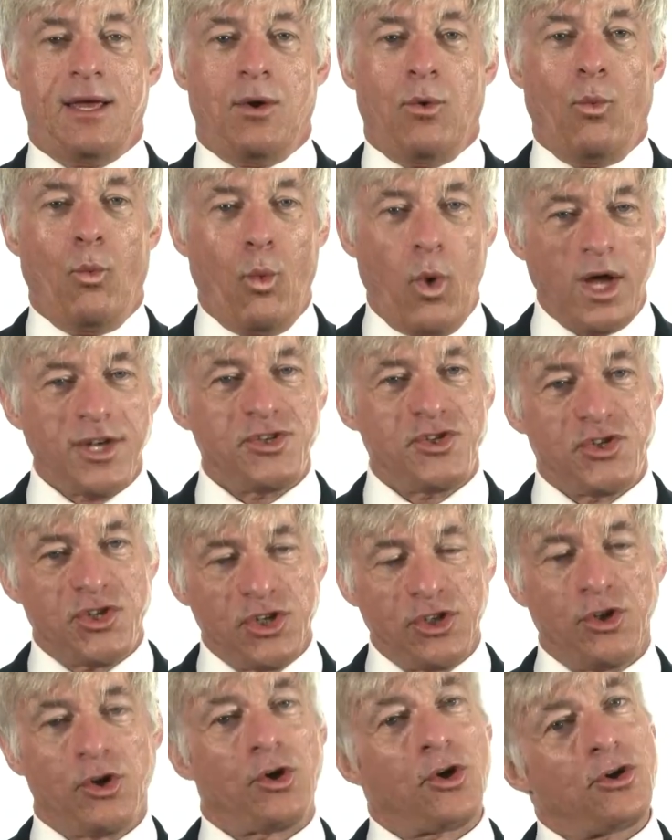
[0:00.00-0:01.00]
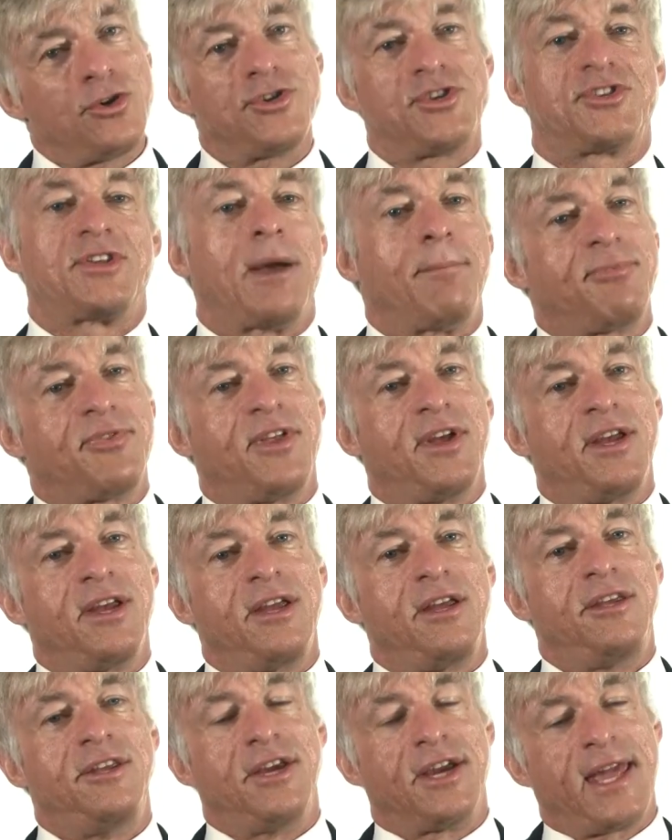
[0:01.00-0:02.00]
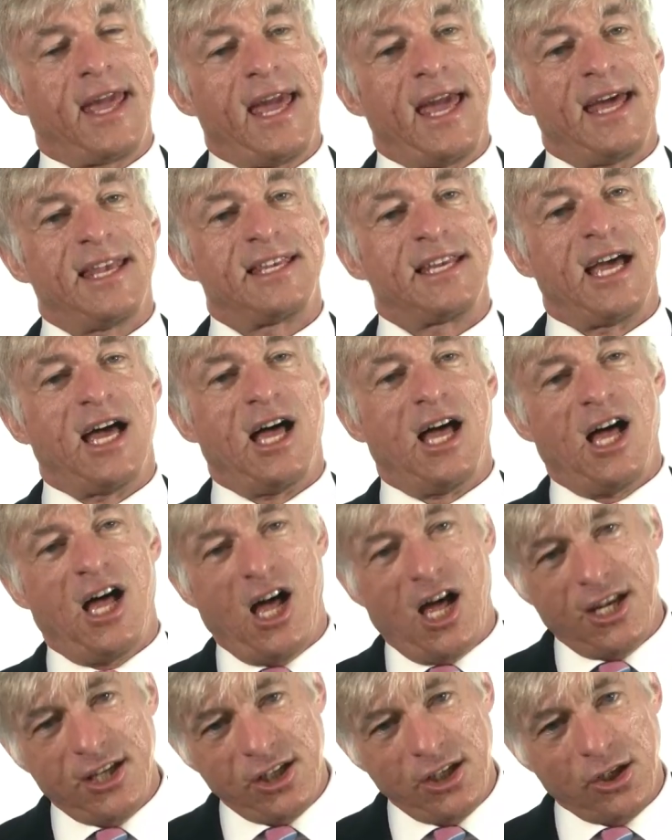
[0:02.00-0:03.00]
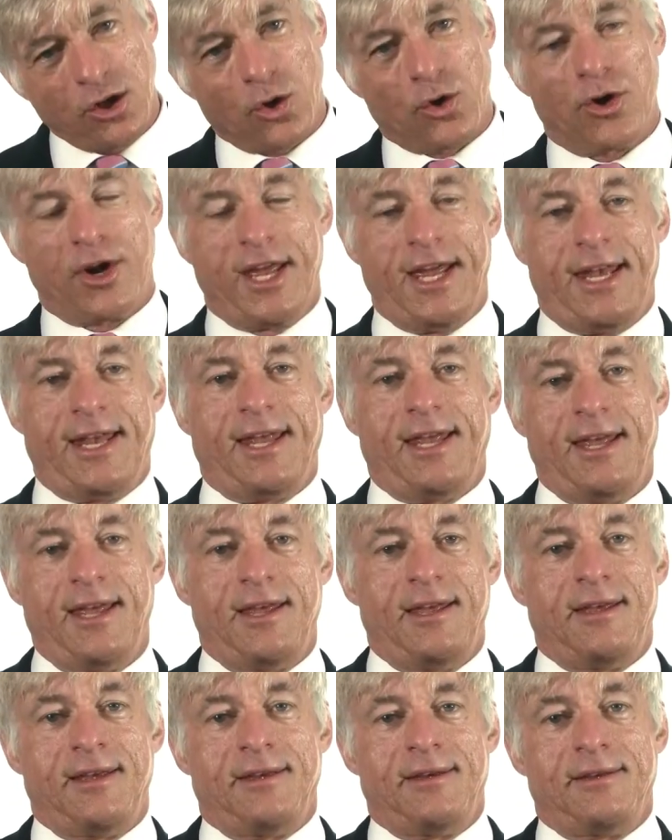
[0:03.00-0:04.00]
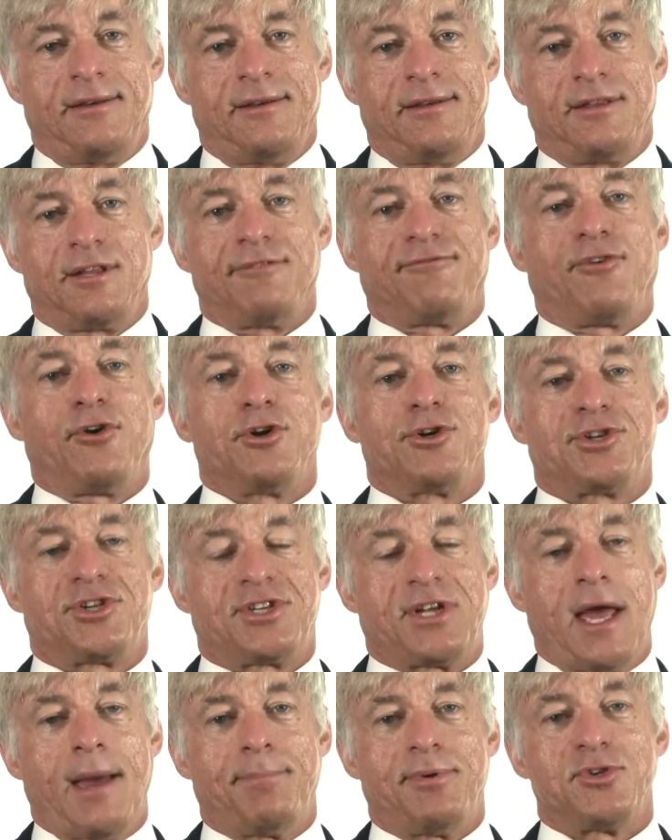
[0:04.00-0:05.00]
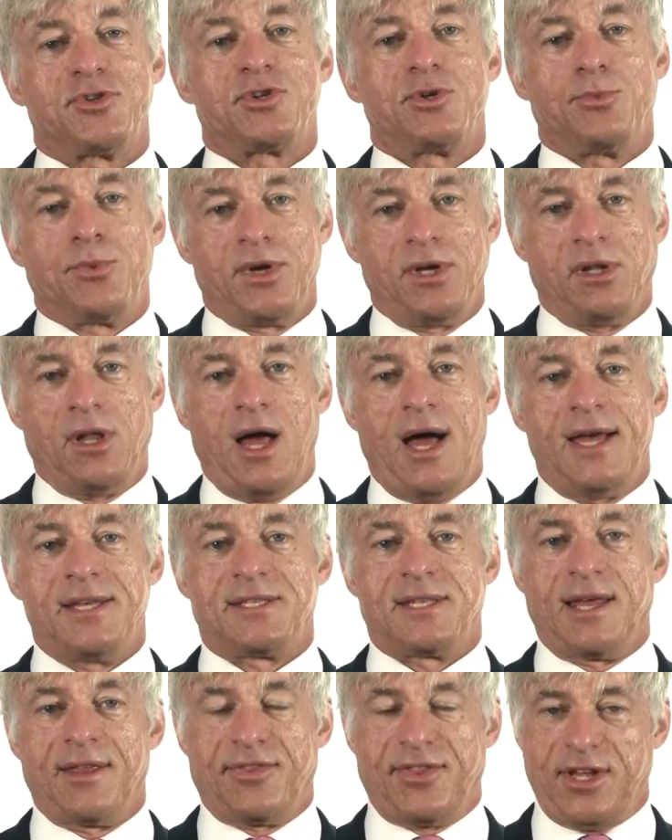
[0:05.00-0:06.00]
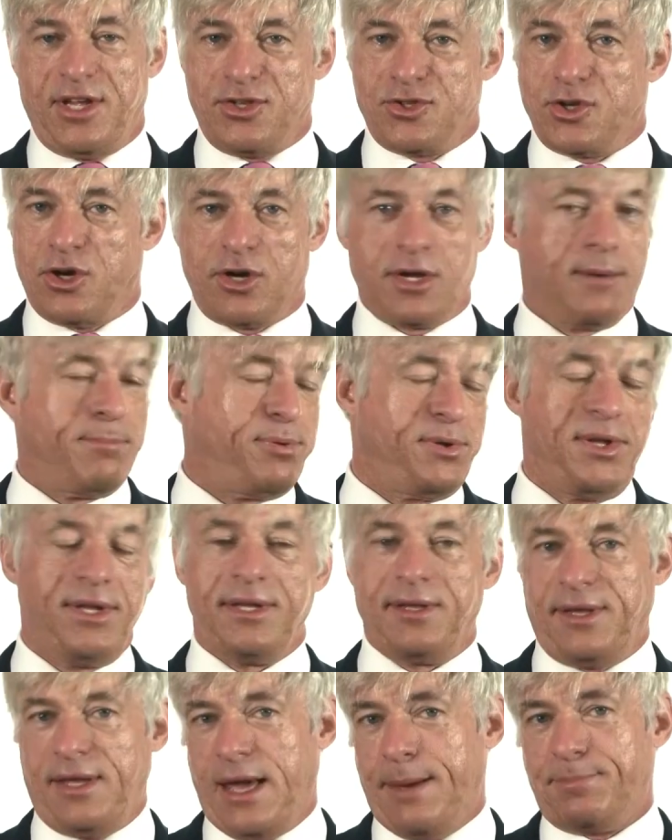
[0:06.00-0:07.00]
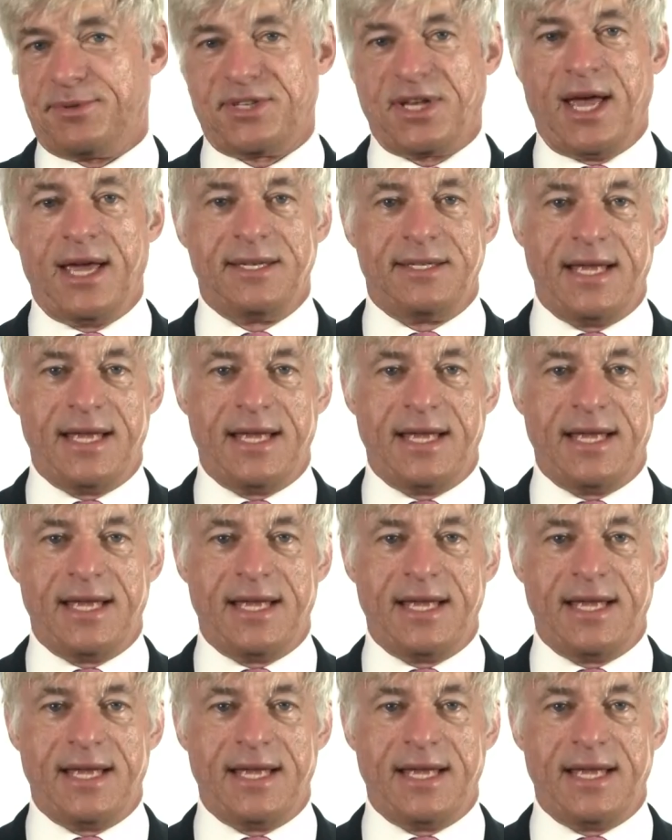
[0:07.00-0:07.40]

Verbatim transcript: Once you learn something, you can't unlearn it. The first step is to realize that things are completely upside